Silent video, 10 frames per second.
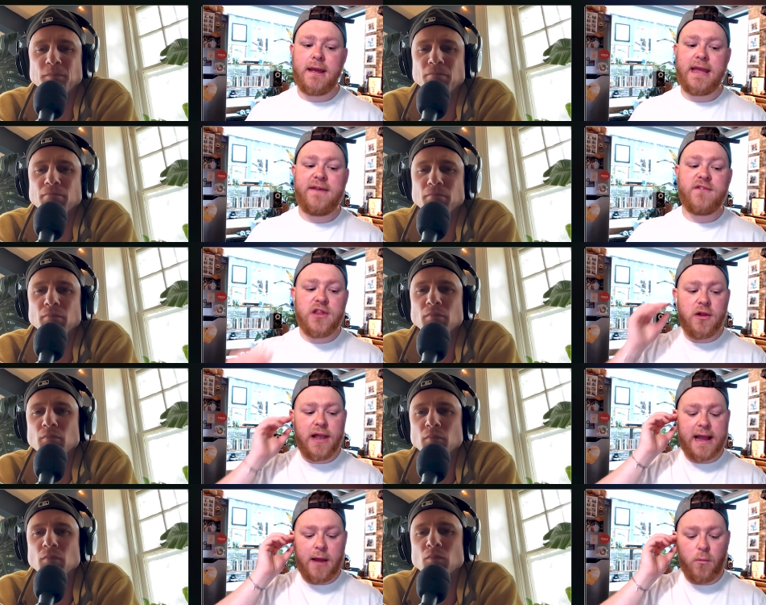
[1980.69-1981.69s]
Speaker 1: even though
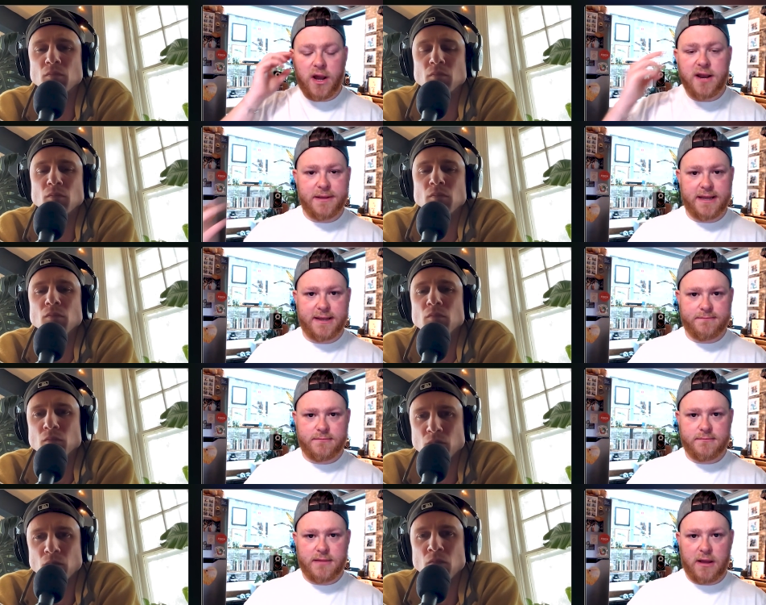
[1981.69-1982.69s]
like I want to be
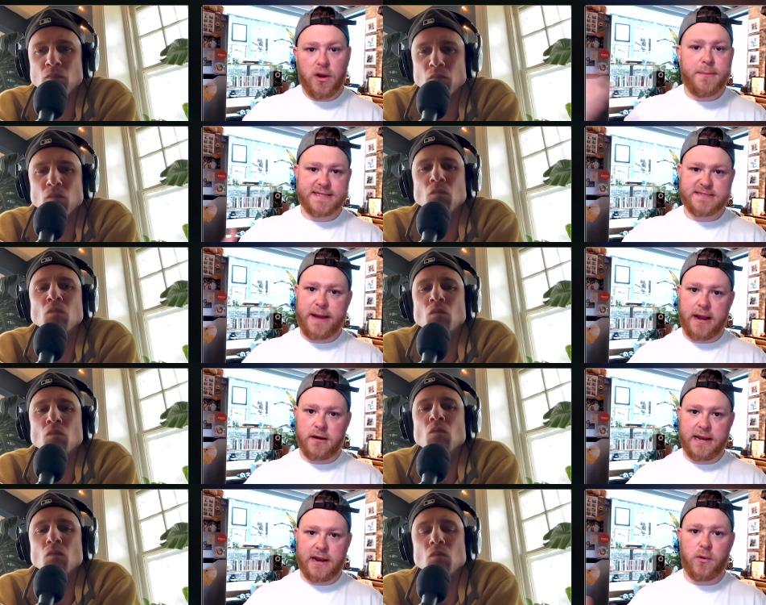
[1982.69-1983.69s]
I want to be
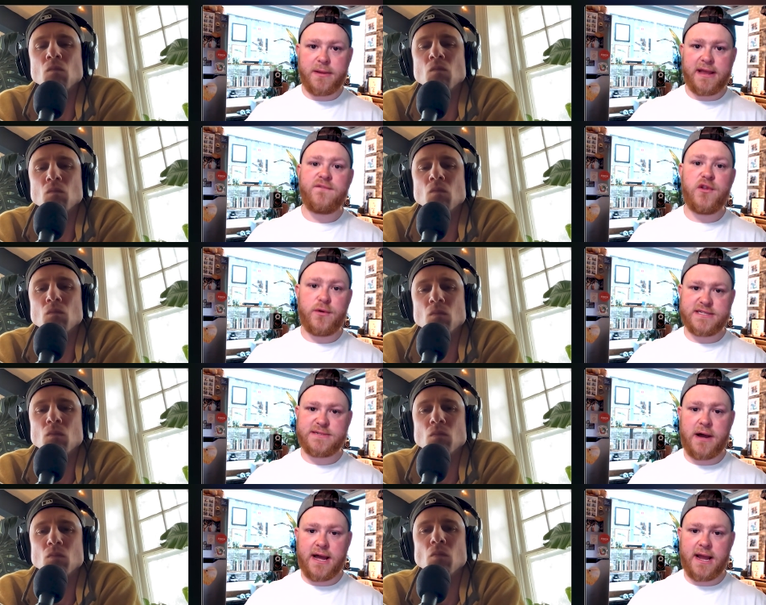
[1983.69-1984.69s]
inspired and I want to mm-hmm. be influenced
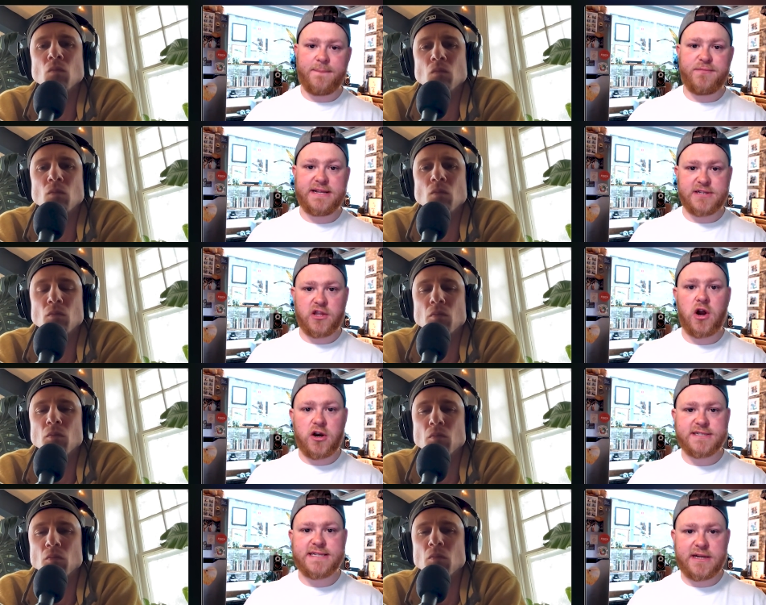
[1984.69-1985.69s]
by these other
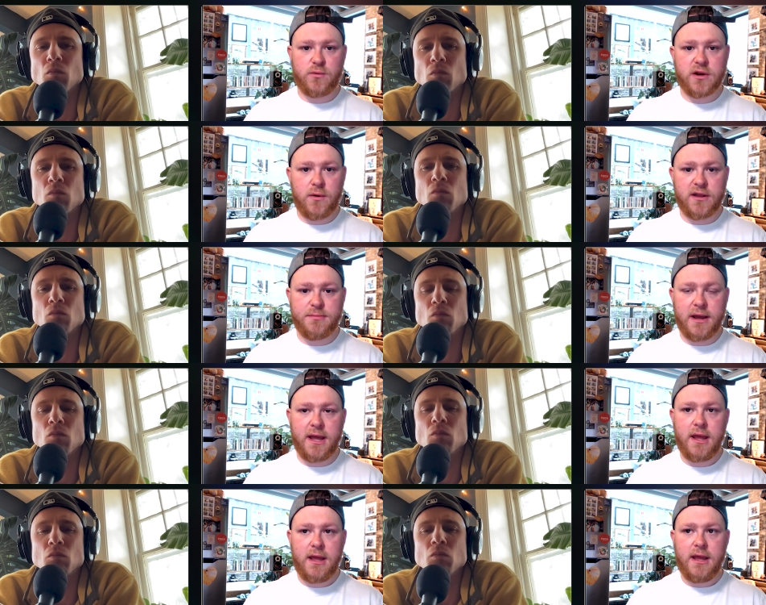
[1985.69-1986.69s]
artists I work with,
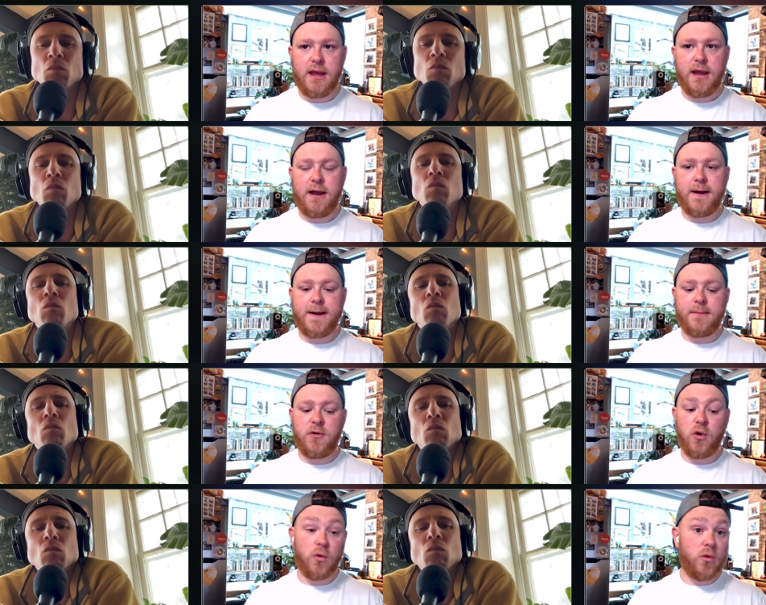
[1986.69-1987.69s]
but um,
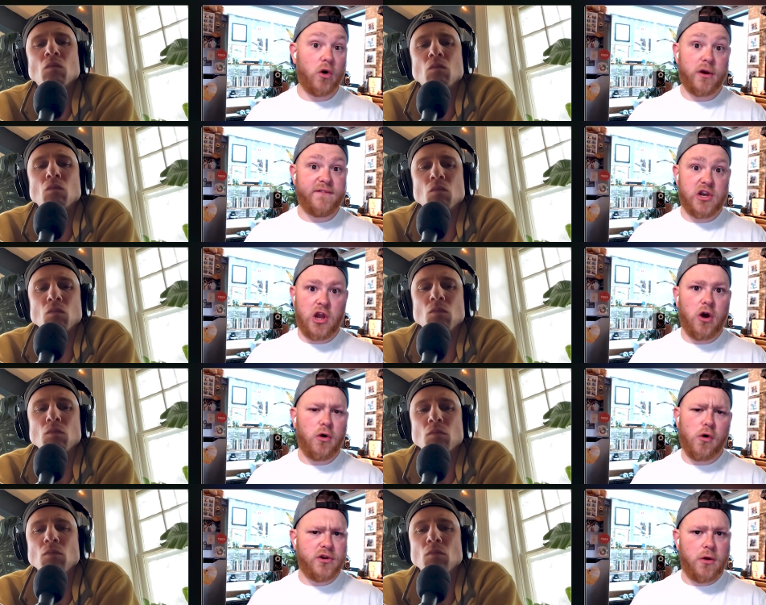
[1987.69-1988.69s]
or or even know
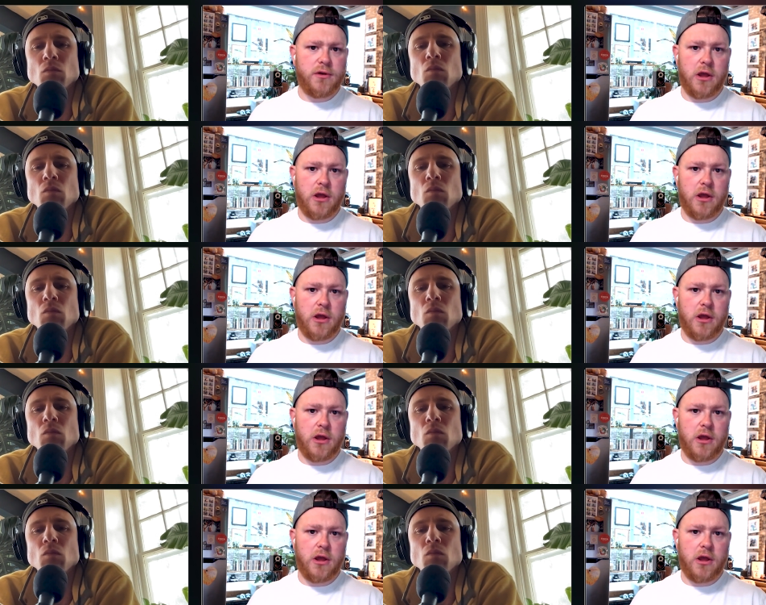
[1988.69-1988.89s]
or don't